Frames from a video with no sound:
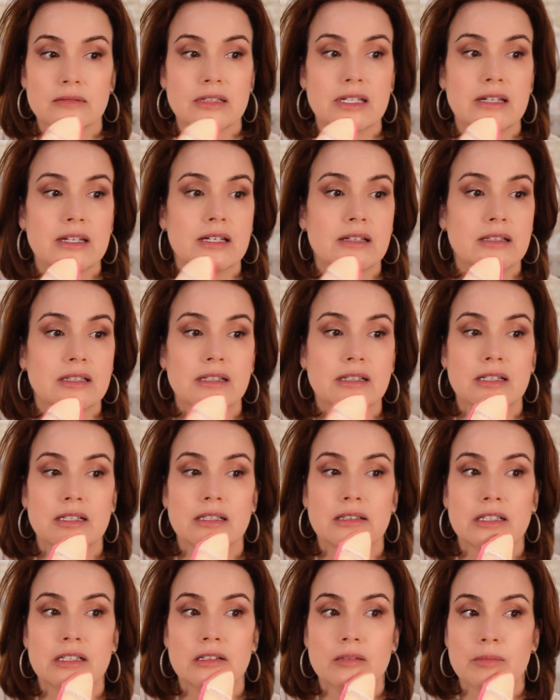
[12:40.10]
And then a
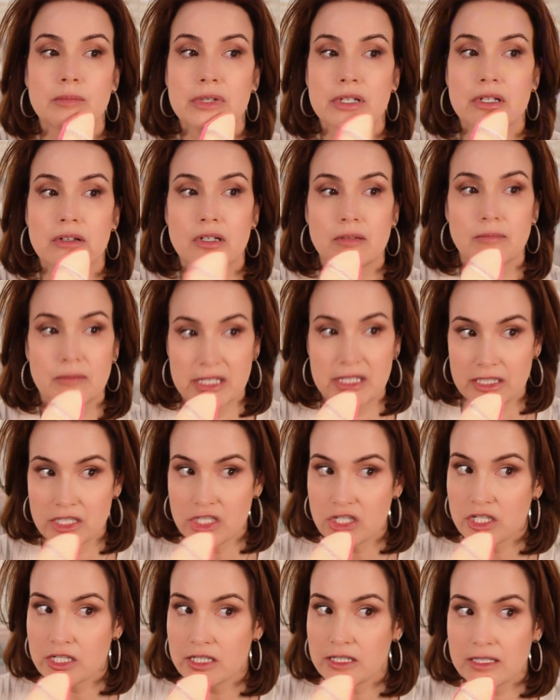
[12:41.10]
little bit on my
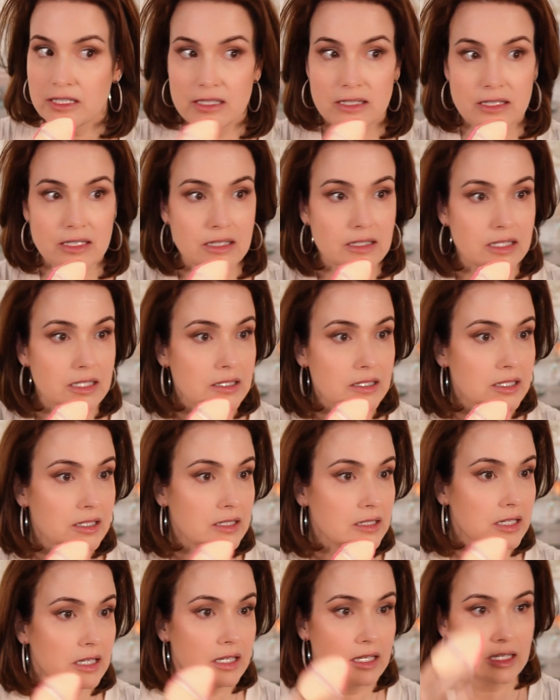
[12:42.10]
chin
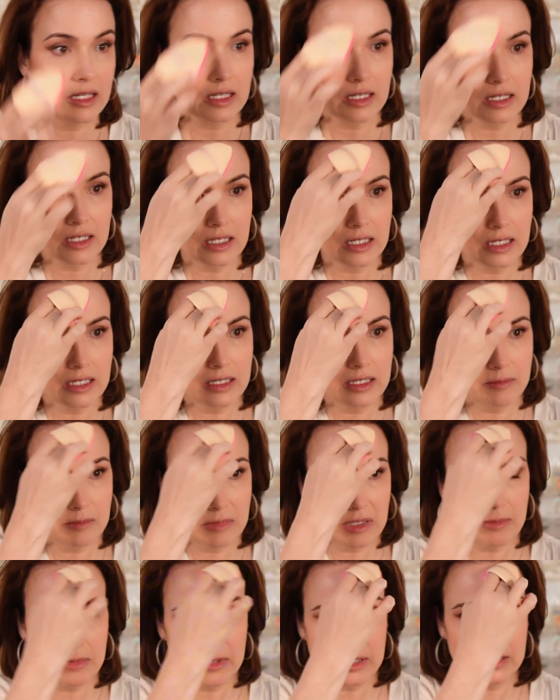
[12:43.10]
and
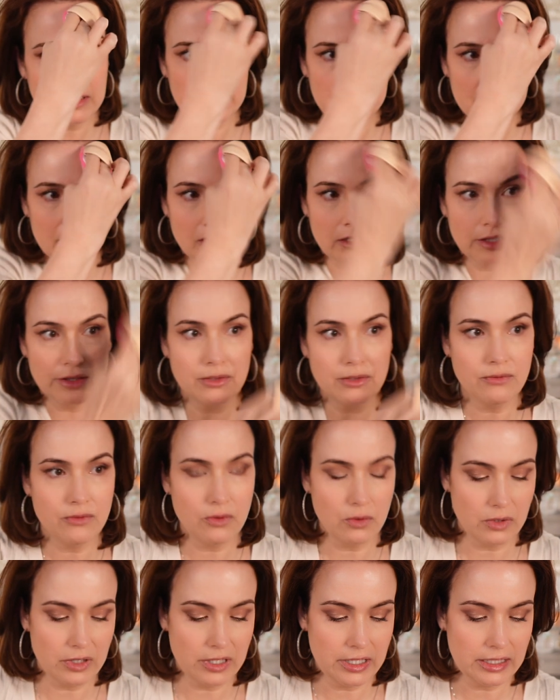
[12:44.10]
maybe a little on the
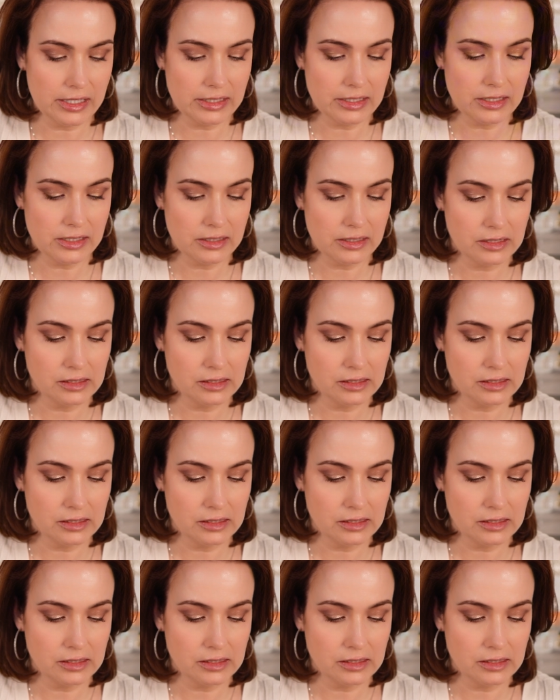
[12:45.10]
forehead.